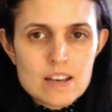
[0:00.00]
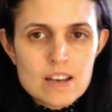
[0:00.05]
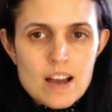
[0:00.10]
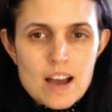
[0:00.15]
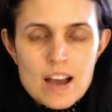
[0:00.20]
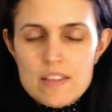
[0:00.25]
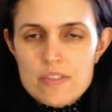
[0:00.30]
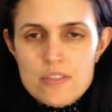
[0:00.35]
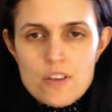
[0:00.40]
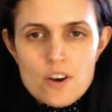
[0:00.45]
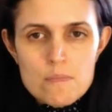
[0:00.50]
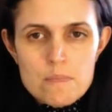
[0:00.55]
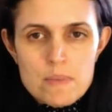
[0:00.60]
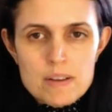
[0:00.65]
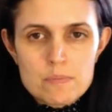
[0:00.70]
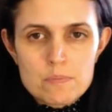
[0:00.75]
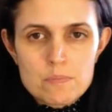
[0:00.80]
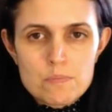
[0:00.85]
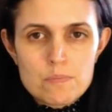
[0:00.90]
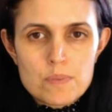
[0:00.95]
I thought
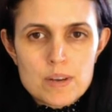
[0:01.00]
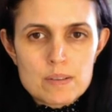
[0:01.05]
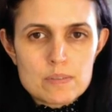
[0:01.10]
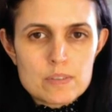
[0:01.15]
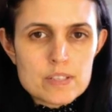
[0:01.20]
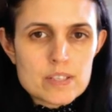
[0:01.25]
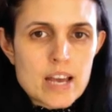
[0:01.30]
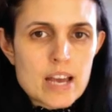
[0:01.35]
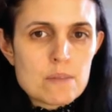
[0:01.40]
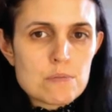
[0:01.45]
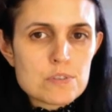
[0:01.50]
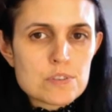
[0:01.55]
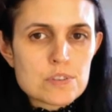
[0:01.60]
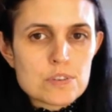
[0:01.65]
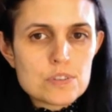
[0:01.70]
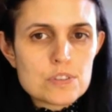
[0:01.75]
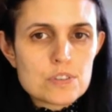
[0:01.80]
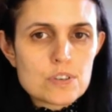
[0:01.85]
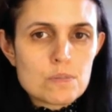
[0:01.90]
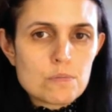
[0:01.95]
my site was
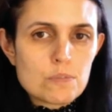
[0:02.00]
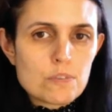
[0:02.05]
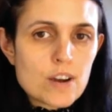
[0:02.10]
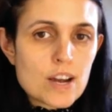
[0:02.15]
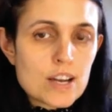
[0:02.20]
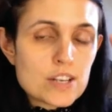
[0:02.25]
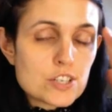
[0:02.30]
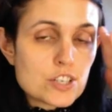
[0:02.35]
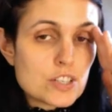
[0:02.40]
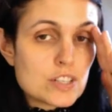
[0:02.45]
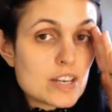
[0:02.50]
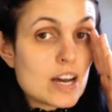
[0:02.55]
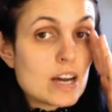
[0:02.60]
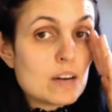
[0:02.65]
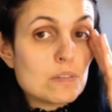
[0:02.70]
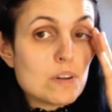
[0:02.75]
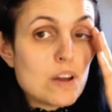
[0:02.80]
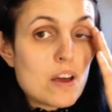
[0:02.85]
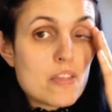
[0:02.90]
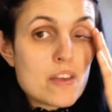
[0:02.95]
going to come crashing
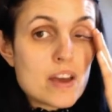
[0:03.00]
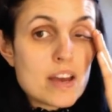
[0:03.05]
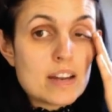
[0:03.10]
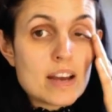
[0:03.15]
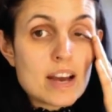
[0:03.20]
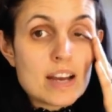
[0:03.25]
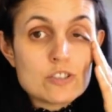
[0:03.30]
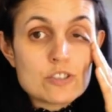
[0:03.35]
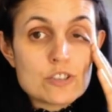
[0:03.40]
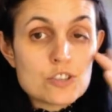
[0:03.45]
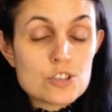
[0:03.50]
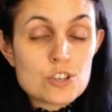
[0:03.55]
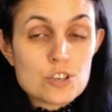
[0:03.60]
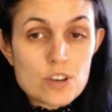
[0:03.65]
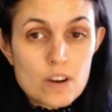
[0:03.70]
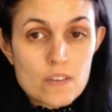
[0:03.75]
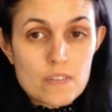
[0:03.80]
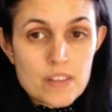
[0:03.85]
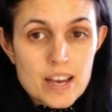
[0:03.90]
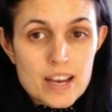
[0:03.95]
down, and then I just took
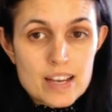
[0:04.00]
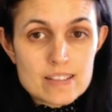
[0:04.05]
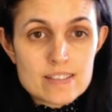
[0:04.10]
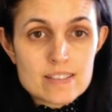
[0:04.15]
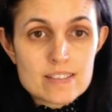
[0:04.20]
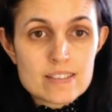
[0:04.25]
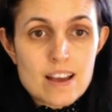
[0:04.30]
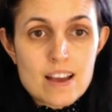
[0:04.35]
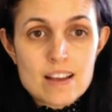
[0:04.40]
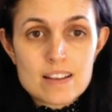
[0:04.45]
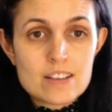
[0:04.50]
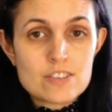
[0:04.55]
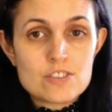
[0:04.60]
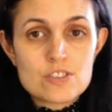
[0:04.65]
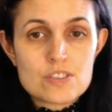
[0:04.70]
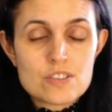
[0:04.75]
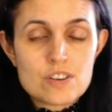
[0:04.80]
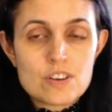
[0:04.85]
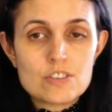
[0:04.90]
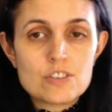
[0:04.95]
off the ads and I
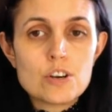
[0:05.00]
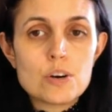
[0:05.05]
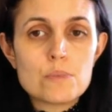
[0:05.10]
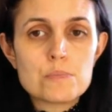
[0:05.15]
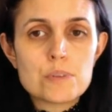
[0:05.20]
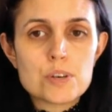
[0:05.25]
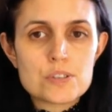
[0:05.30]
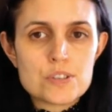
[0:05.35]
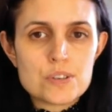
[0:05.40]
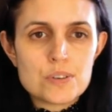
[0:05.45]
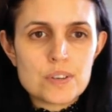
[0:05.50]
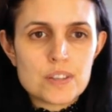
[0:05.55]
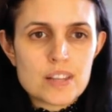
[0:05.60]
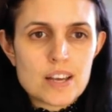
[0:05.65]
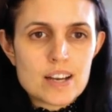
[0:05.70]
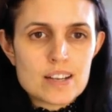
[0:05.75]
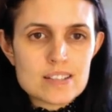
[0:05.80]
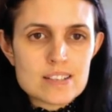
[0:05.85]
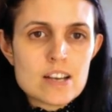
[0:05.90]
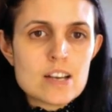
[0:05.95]
just thought, no, I'm not doing
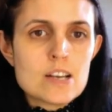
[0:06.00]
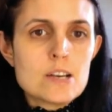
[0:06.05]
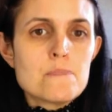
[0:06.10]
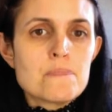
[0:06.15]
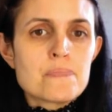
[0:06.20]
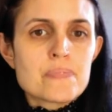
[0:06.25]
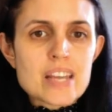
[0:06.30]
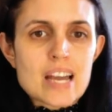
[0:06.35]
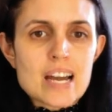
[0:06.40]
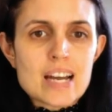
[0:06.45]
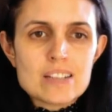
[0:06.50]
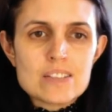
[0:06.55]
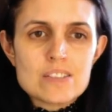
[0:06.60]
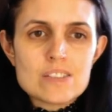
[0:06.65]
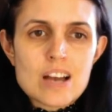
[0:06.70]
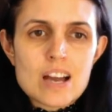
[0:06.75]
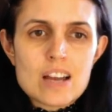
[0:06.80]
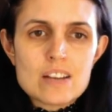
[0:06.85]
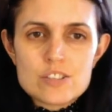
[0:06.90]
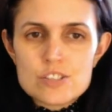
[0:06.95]
that. And
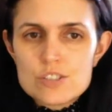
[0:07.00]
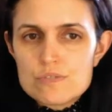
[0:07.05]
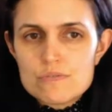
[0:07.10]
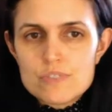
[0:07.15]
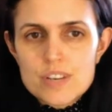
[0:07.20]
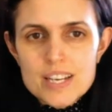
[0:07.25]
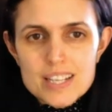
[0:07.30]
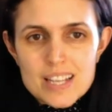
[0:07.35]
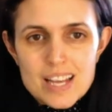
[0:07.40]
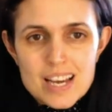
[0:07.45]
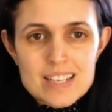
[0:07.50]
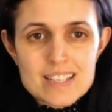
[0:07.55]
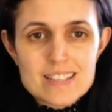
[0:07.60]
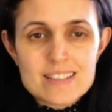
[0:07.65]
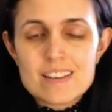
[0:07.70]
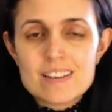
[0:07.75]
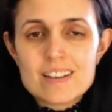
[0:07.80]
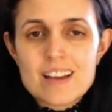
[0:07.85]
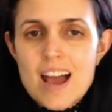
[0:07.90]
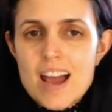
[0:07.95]
I just realized
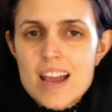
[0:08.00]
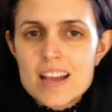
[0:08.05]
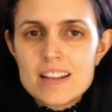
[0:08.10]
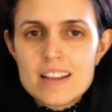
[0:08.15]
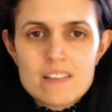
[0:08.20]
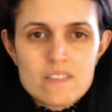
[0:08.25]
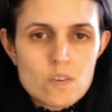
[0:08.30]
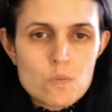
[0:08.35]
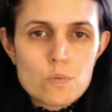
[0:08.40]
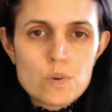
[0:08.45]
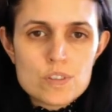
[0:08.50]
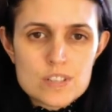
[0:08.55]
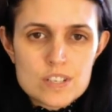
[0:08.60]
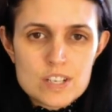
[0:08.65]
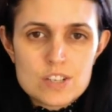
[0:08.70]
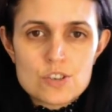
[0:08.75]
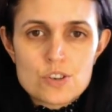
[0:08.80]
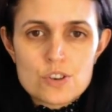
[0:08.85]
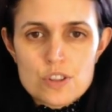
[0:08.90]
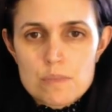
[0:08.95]
that I never
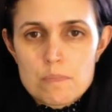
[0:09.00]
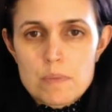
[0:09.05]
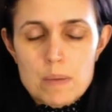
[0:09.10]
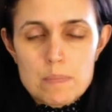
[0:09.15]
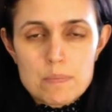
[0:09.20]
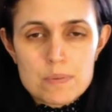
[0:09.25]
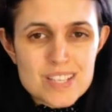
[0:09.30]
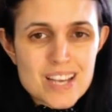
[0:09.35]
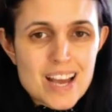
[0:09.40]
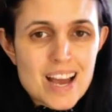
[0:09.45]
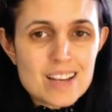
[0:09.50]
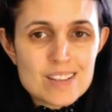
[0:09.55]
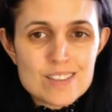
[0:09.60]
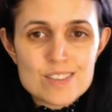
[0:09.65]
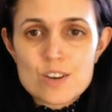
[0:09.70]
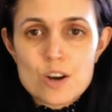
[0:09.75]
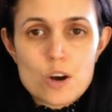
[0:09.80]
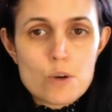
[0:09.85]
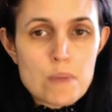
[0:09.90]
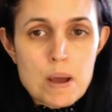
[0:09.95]
wanted other people's
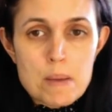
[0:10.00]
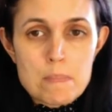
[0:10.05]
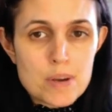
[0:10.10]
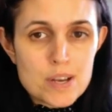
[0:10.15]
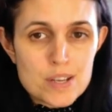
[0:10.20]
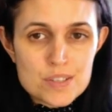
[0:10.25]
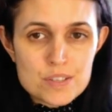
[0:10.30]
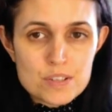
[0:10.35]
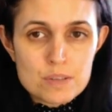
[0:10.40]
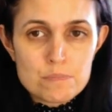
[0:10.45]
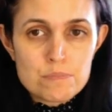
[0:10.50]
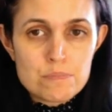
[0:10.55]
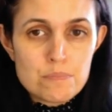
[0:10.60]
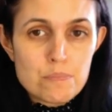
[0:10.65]
ads on my personal